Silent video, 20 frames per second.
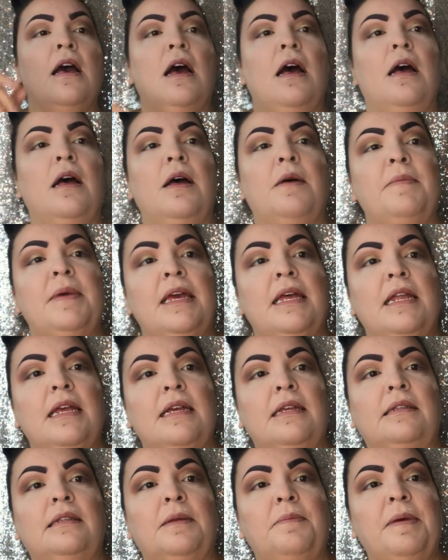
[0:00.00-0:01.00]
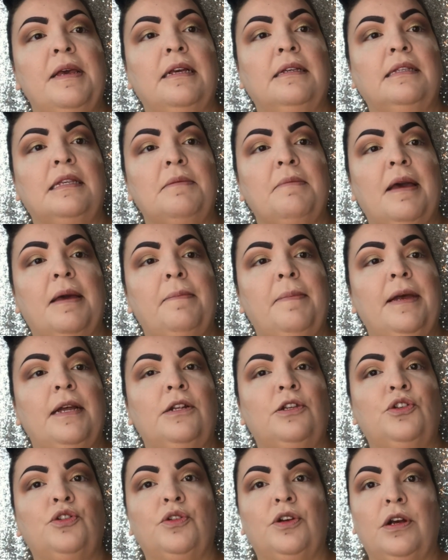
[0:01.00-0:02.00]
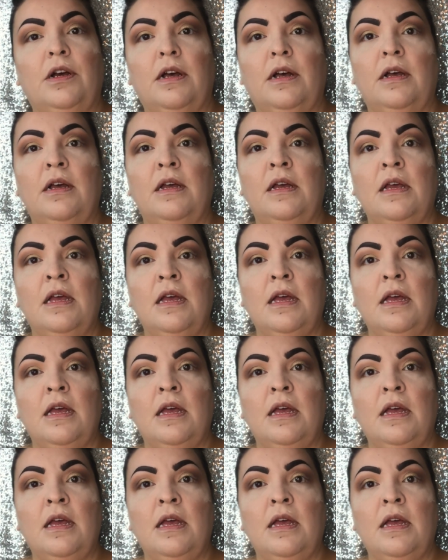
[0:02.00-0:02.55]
It is the Pixi by Petra